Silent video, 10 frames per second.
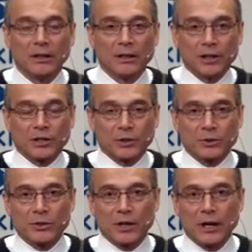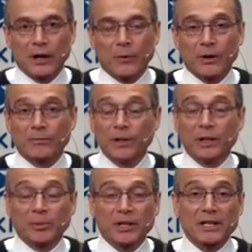issues. We're
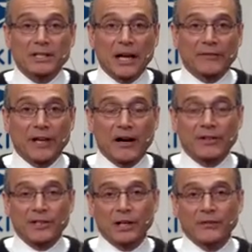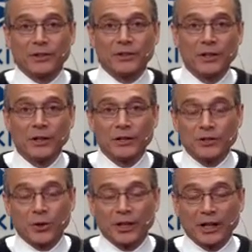really pleased to have Karen Sullivan
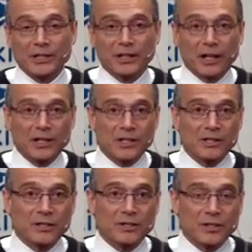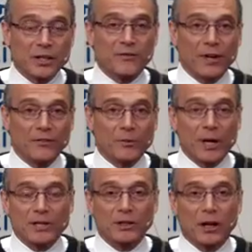joining us today. She's the Chief
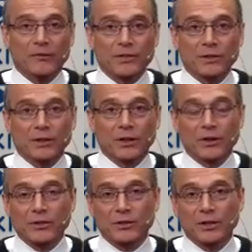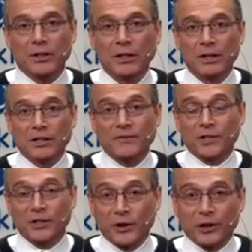Information Officer and also the Chief
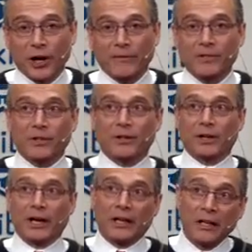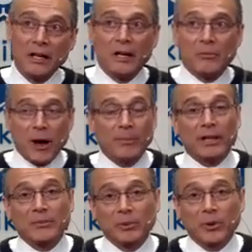Security Officer at
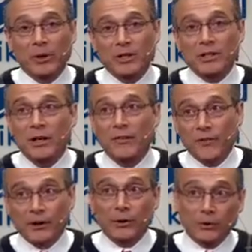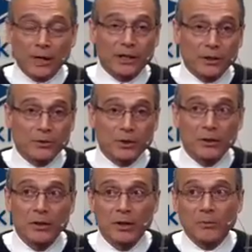Public Employees Federal Credit Union,
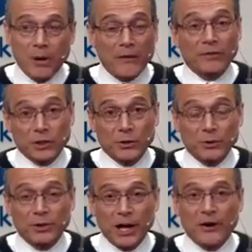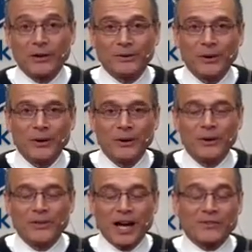PEFCU. Karen,
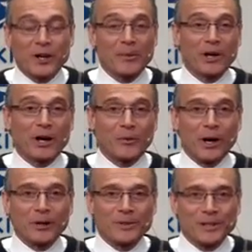thanks for coming on and welcome to